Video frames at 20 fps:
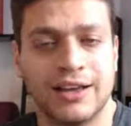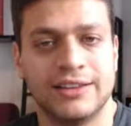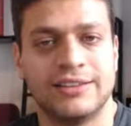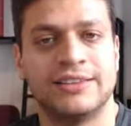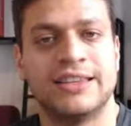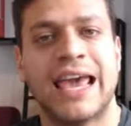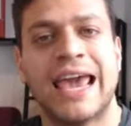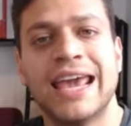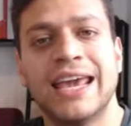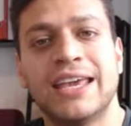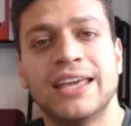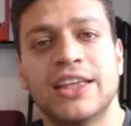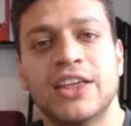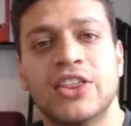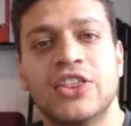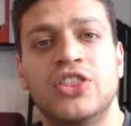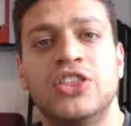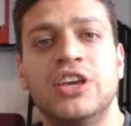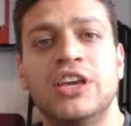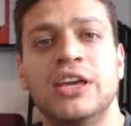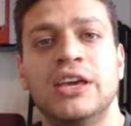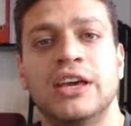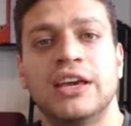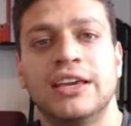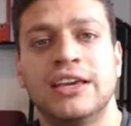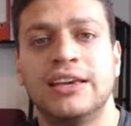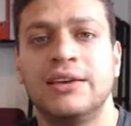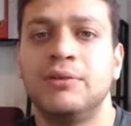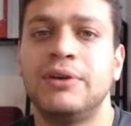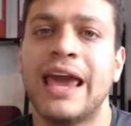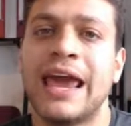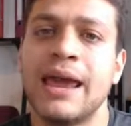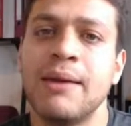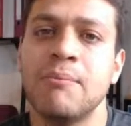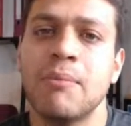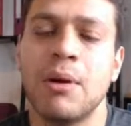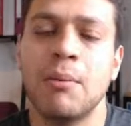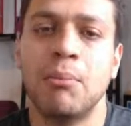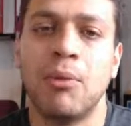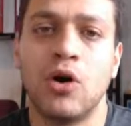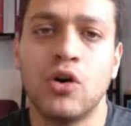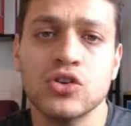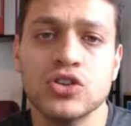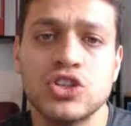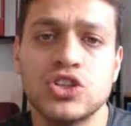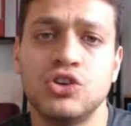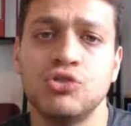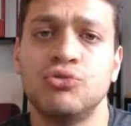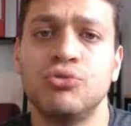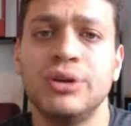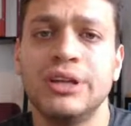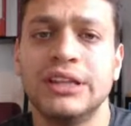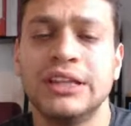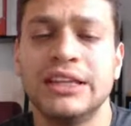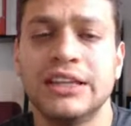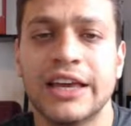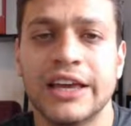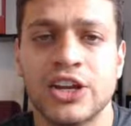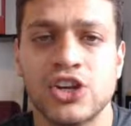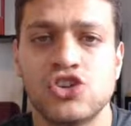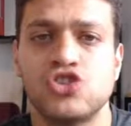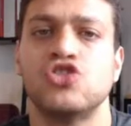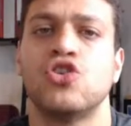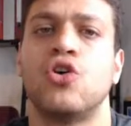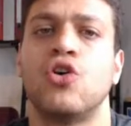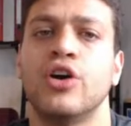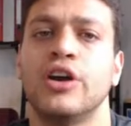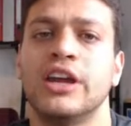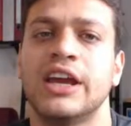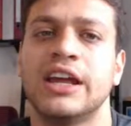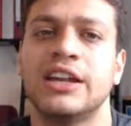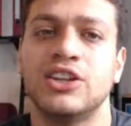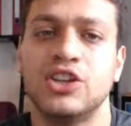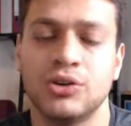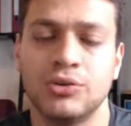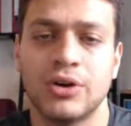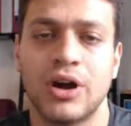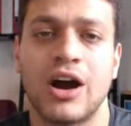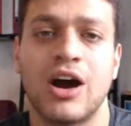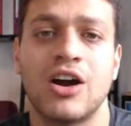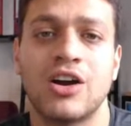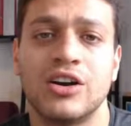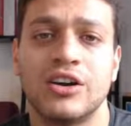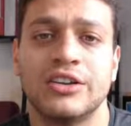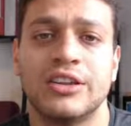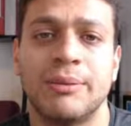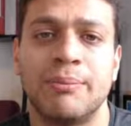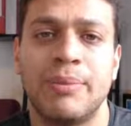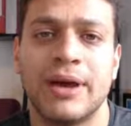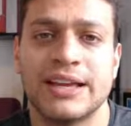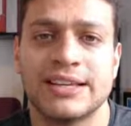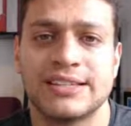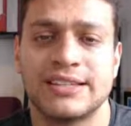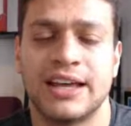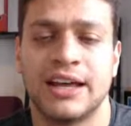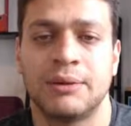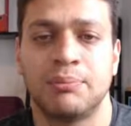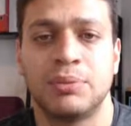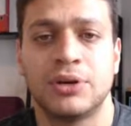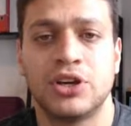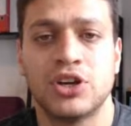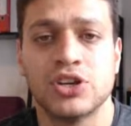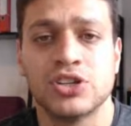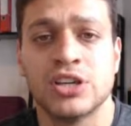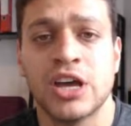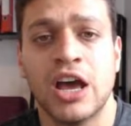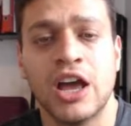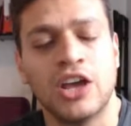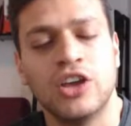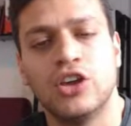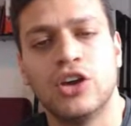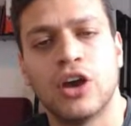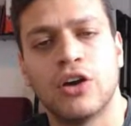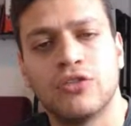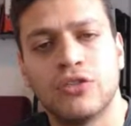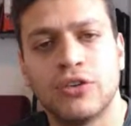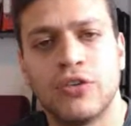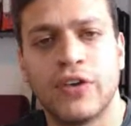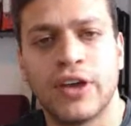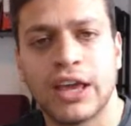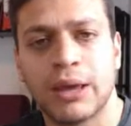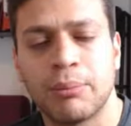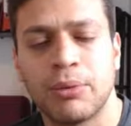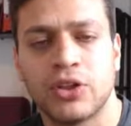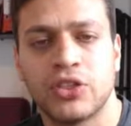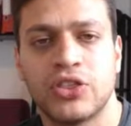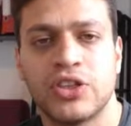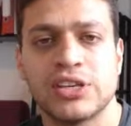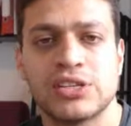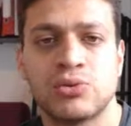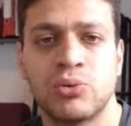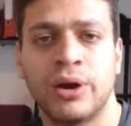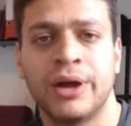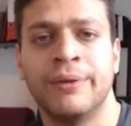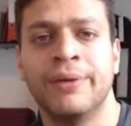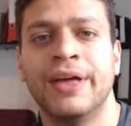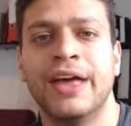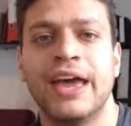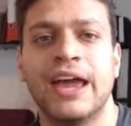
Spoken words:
Take the game modes you really enjoy and you are the best at, because you have to think about this way.